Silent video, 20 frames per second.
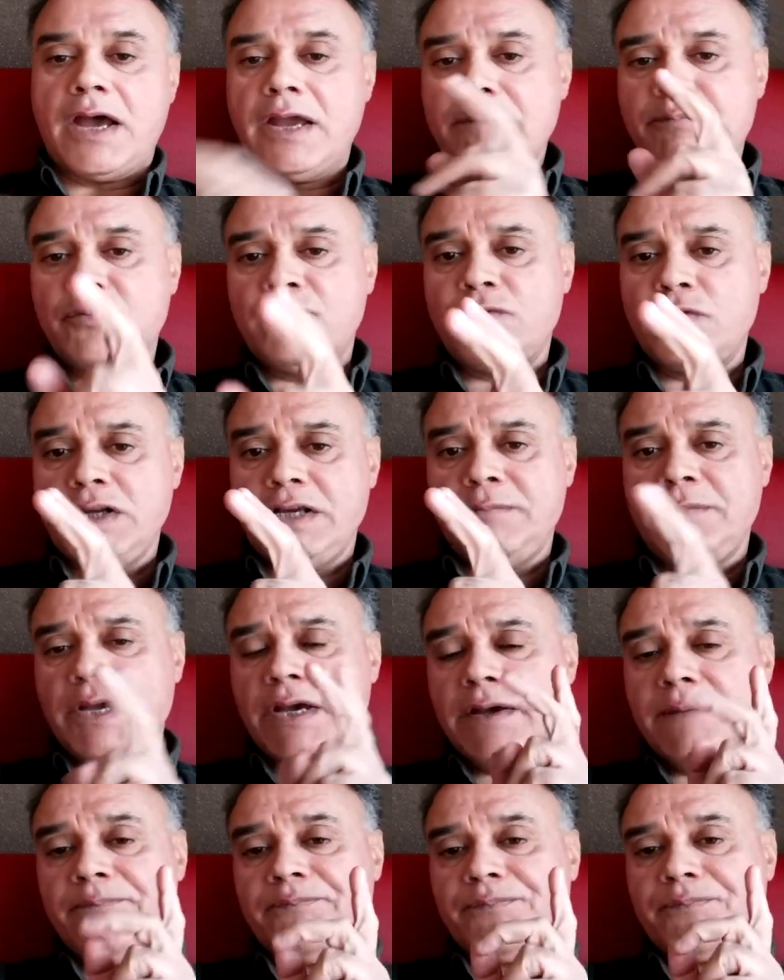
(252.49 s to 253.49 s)

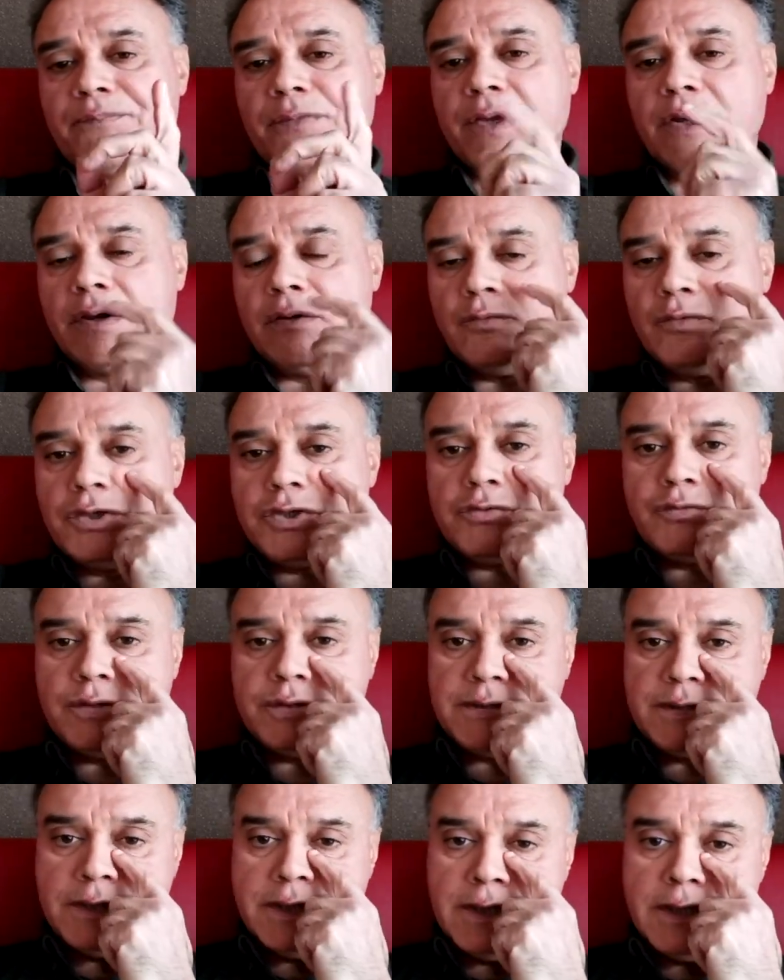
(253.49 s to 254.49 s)
hypovolemia, which we
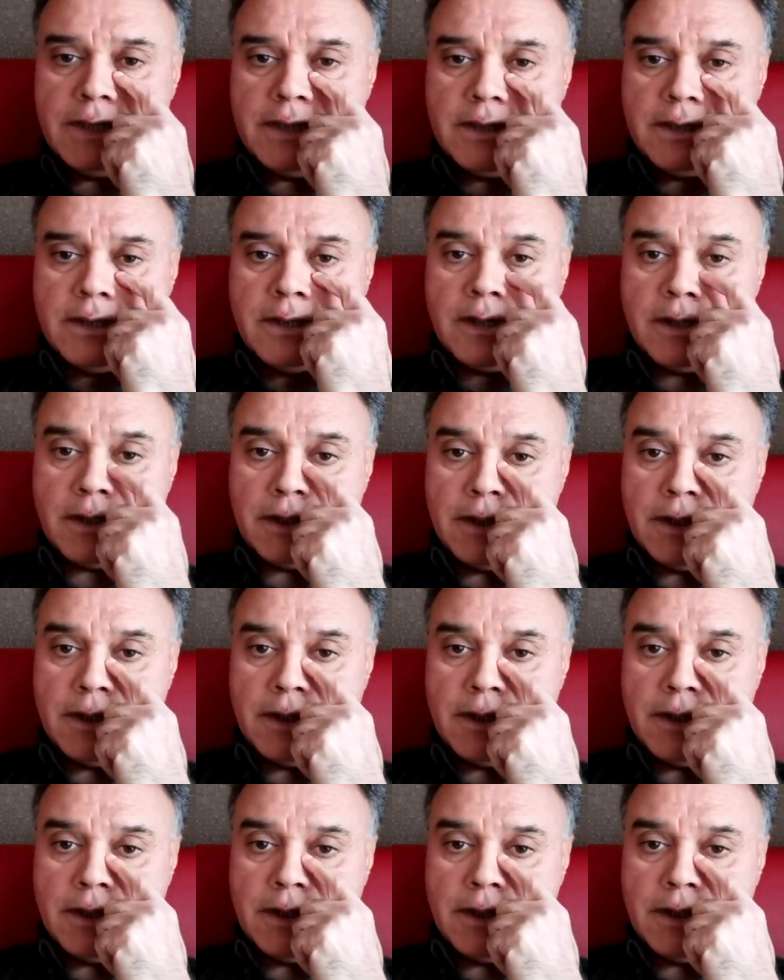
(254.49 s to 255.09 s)
see in